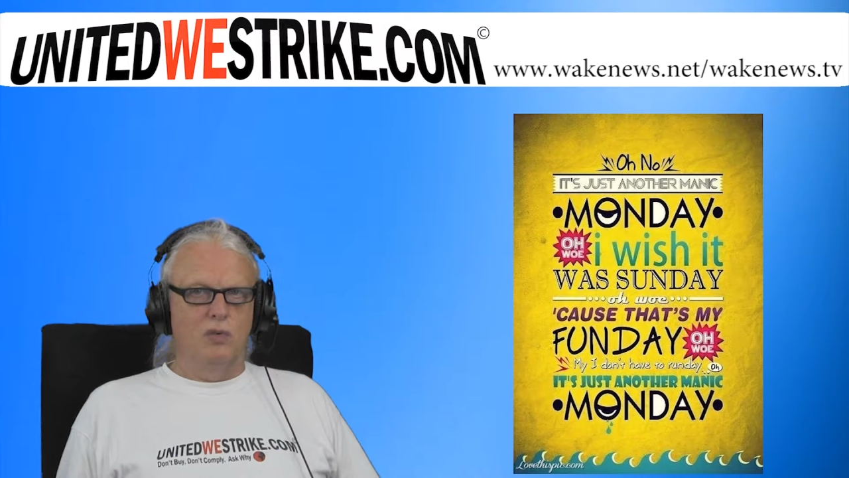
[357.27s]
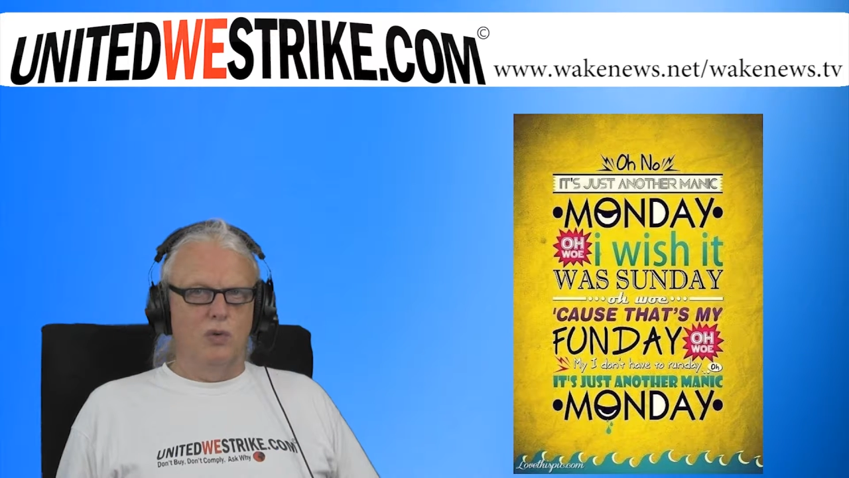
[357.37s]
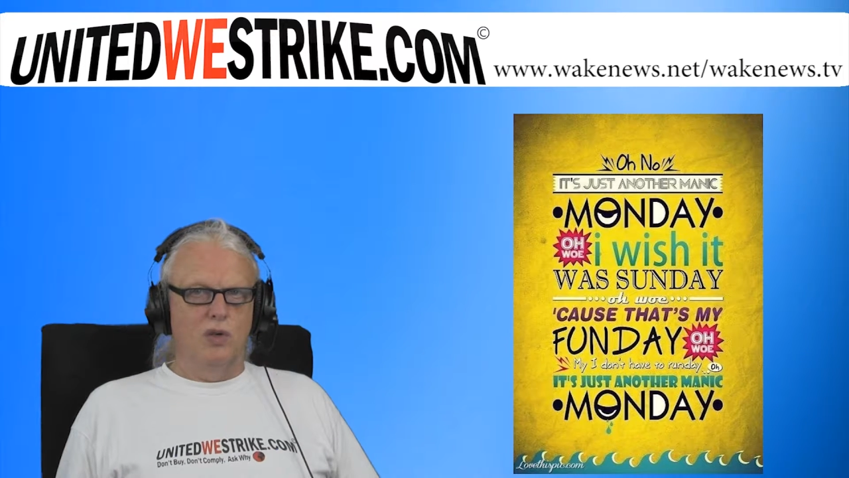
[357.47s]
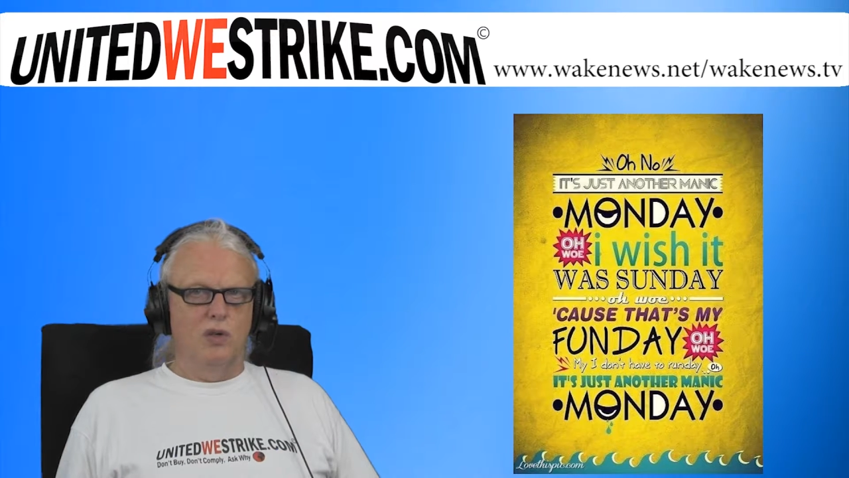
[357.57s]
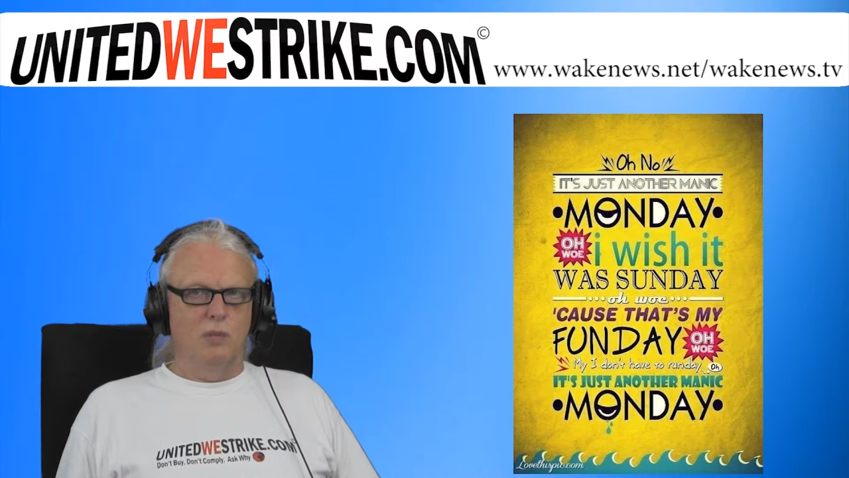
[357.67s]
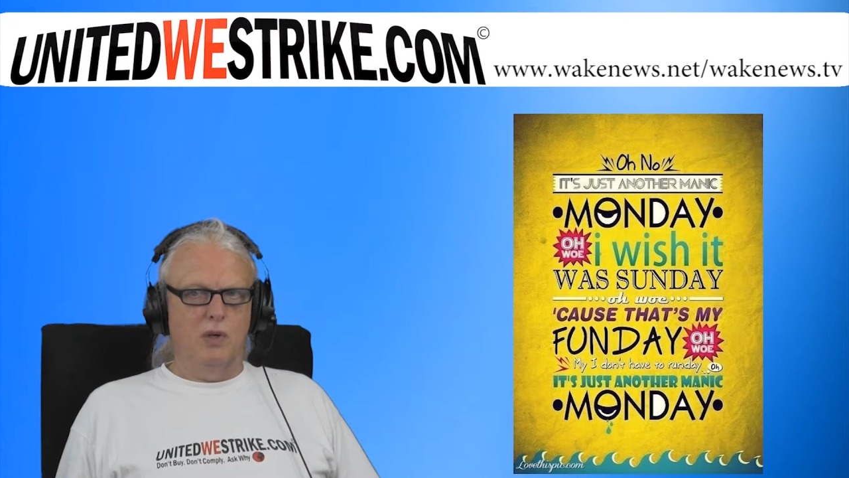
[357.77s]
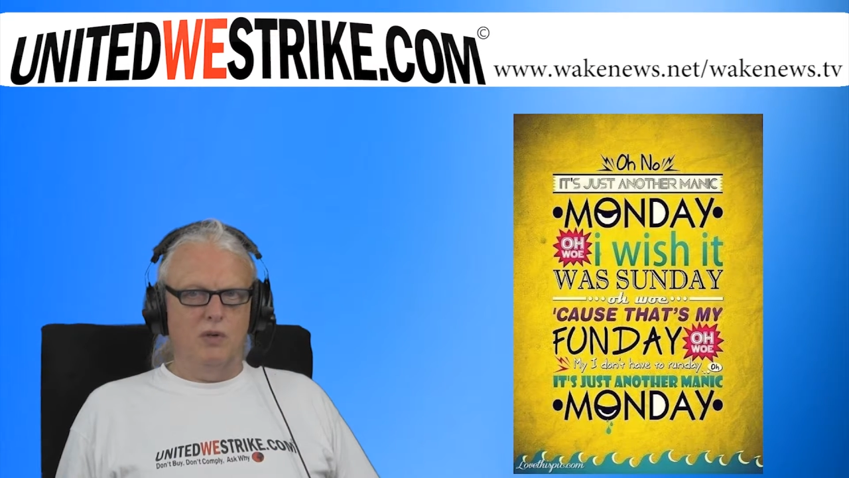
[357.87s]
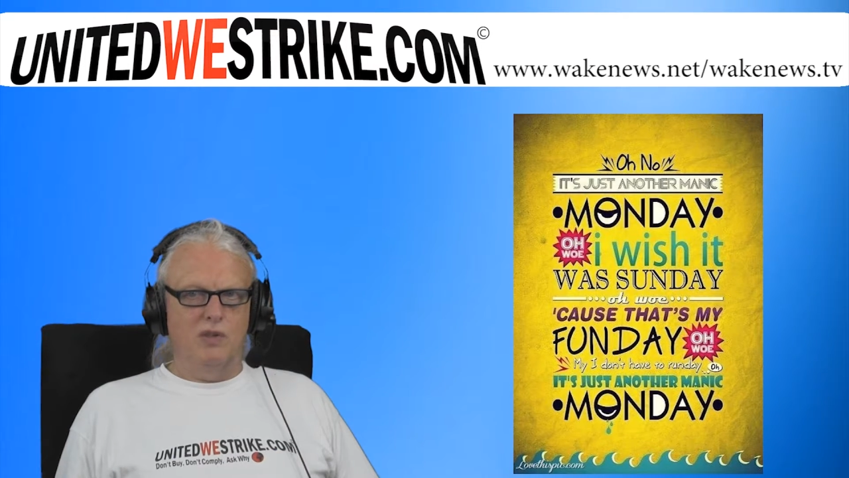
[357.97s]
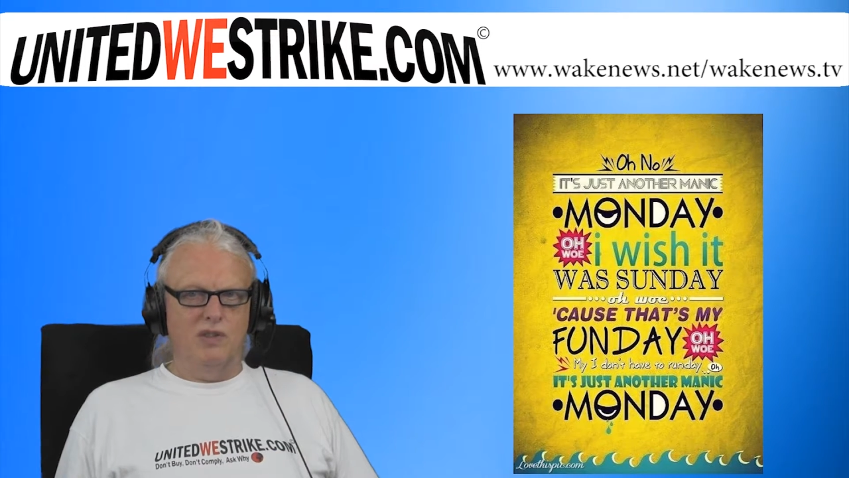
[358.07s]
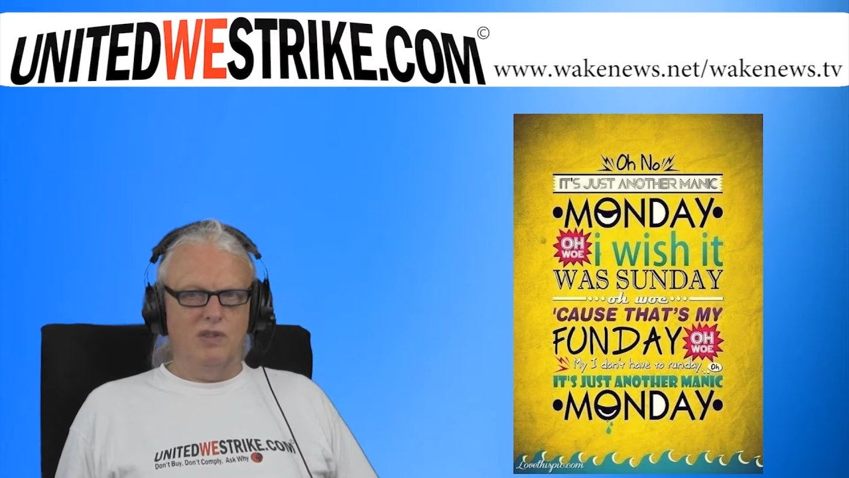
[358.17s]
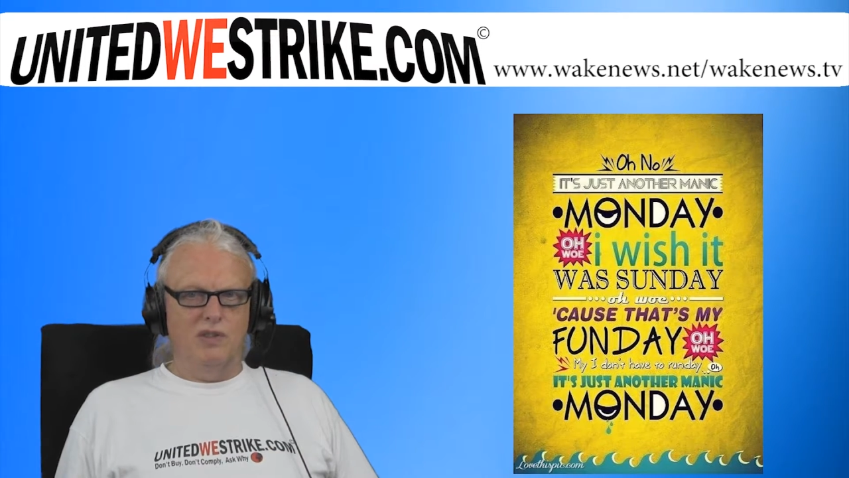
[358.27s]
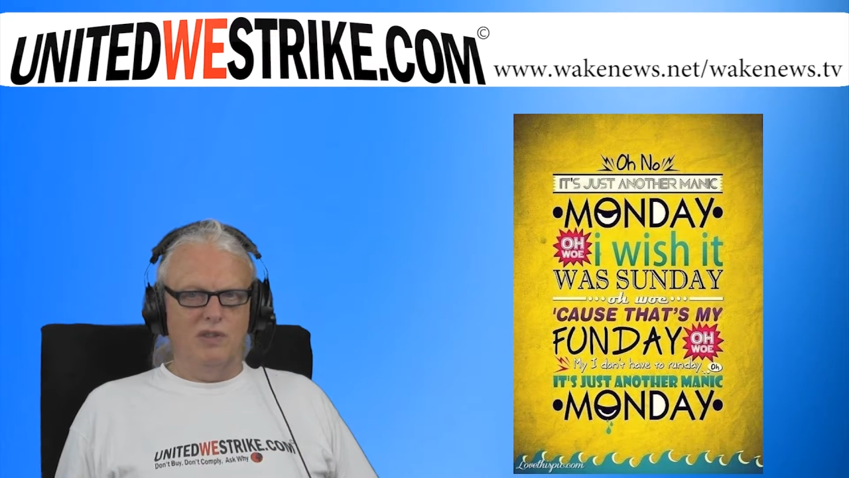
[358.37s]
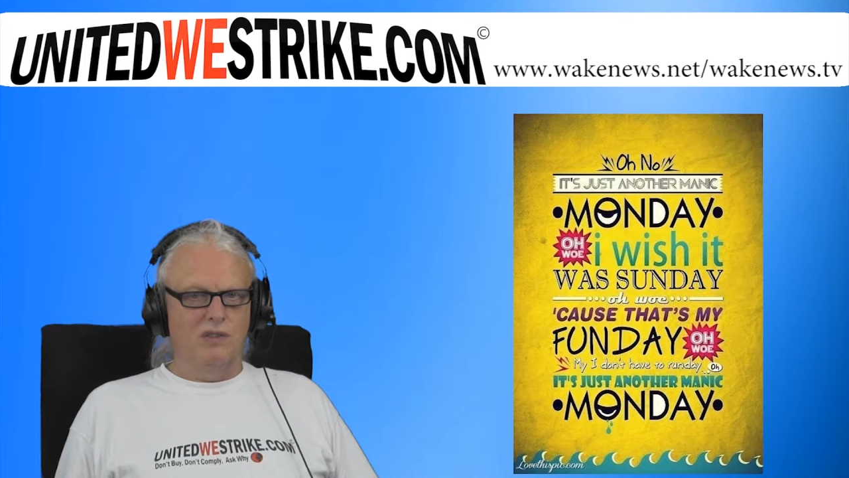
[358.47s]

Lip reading: world because,